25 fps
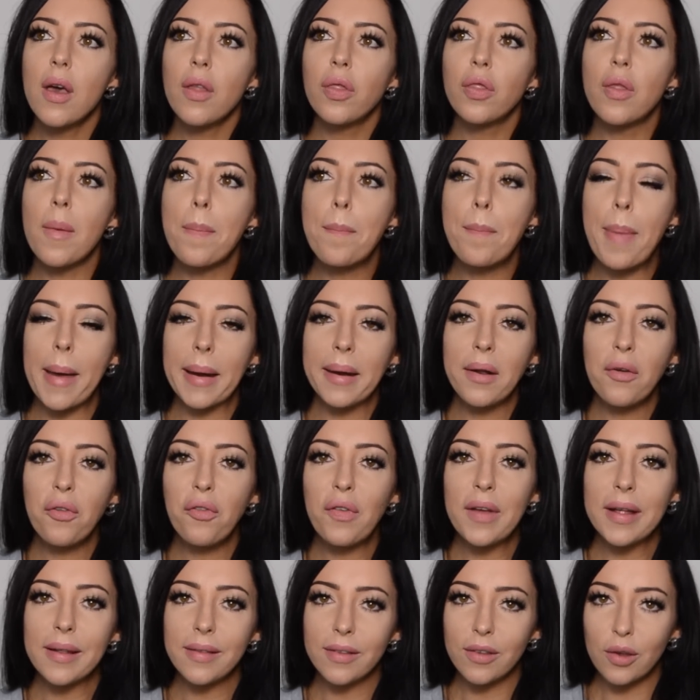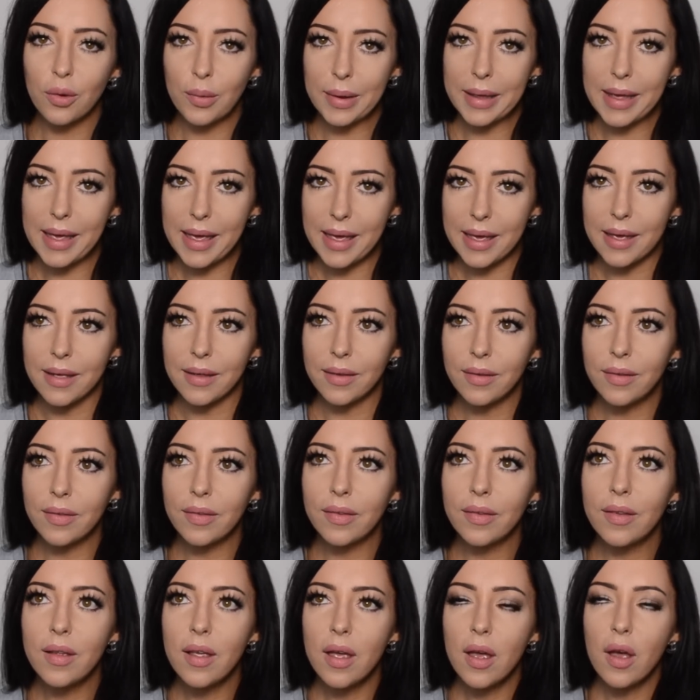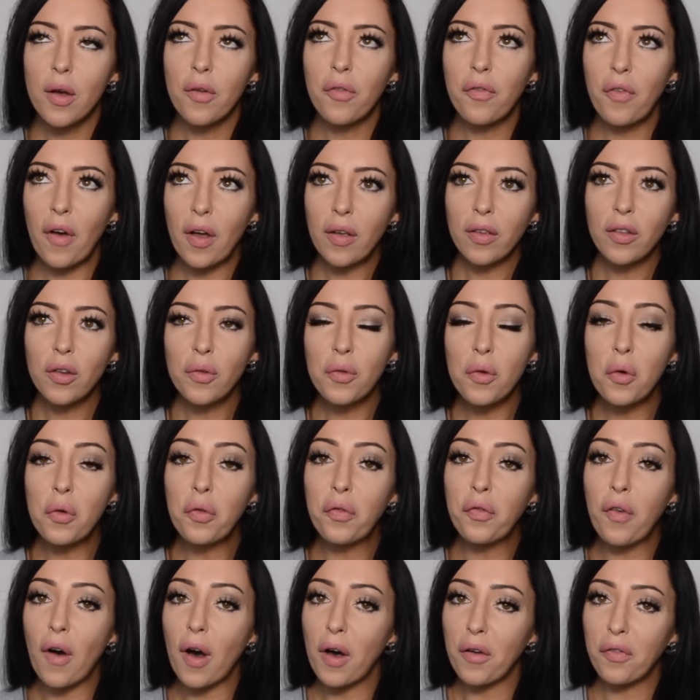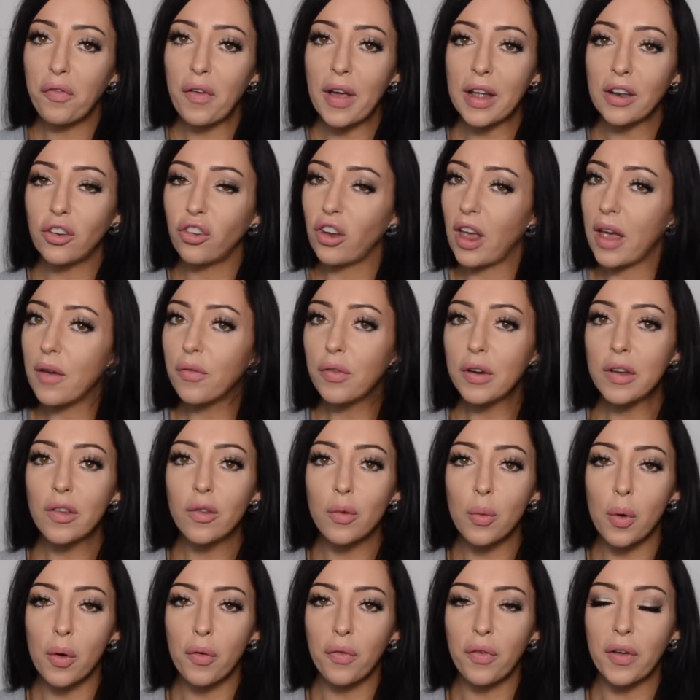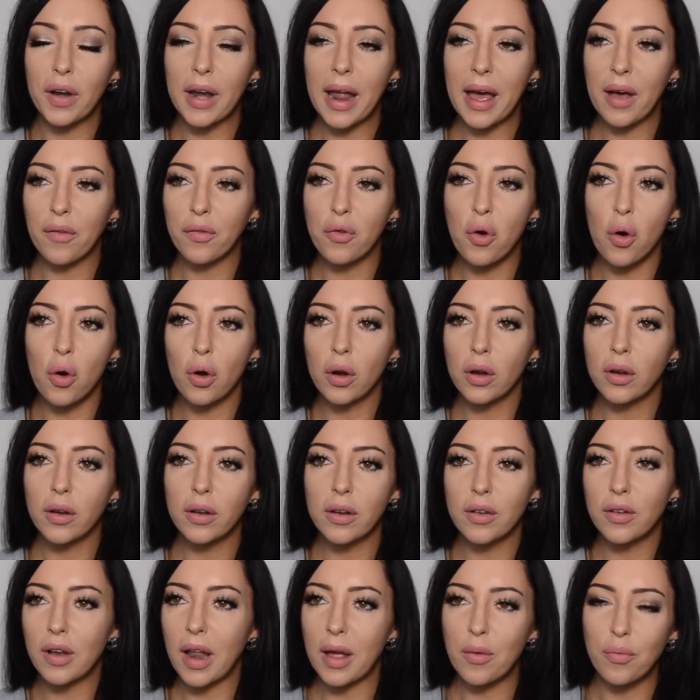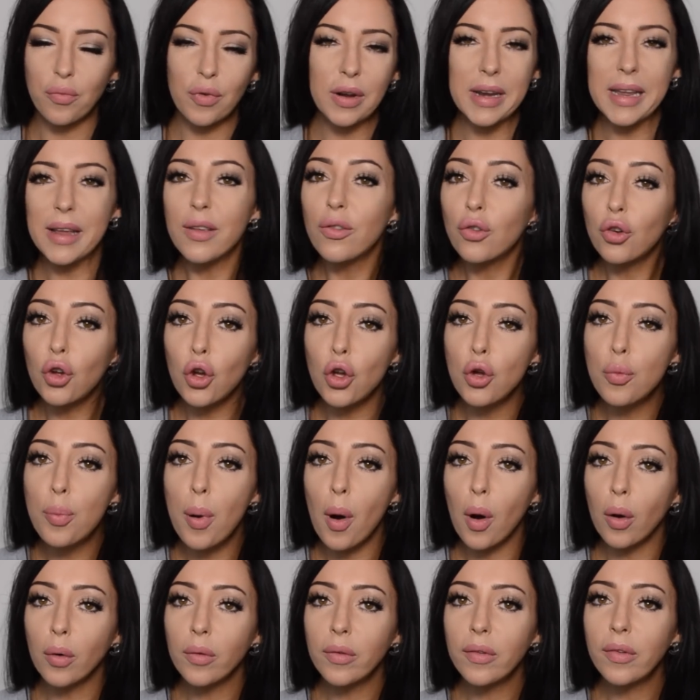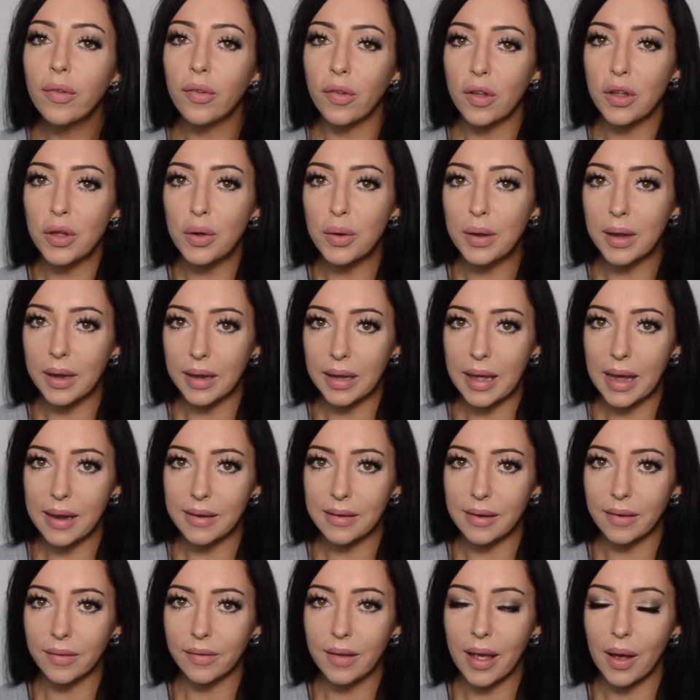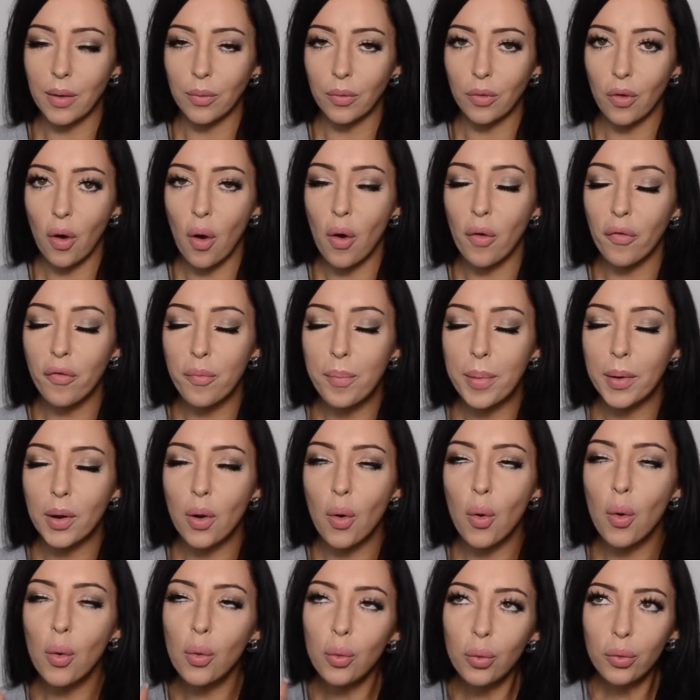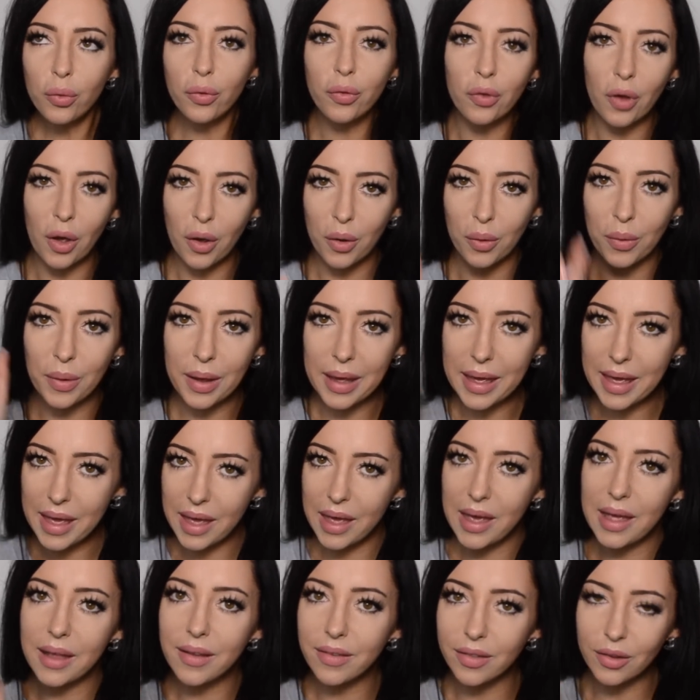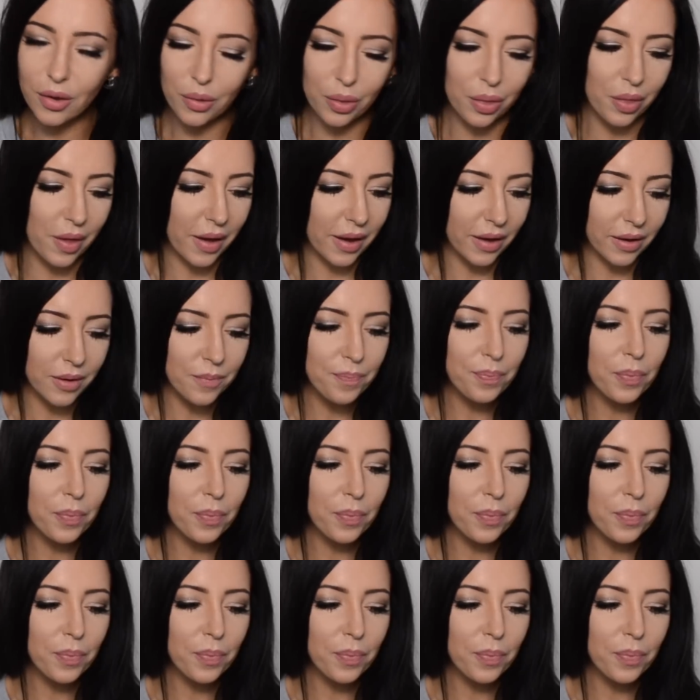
The benefit to it is First of all, Farfetch every so often have got like released coupons so you can get discounts off, but also here is the good thing.